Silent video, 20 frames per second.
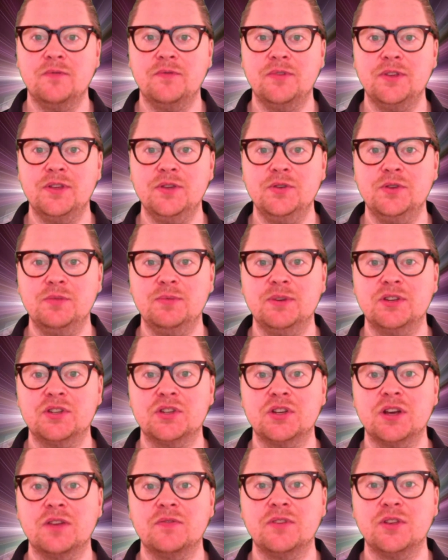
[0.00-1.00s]
for you to be
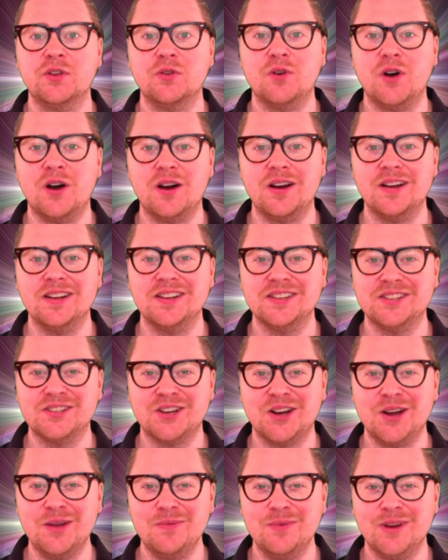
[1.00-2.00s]
serving your highest
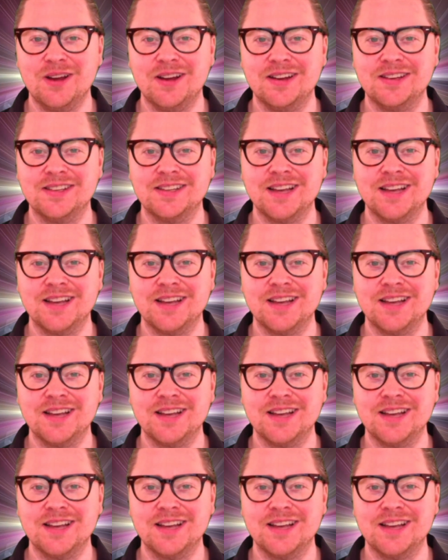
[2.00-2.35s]
timelines,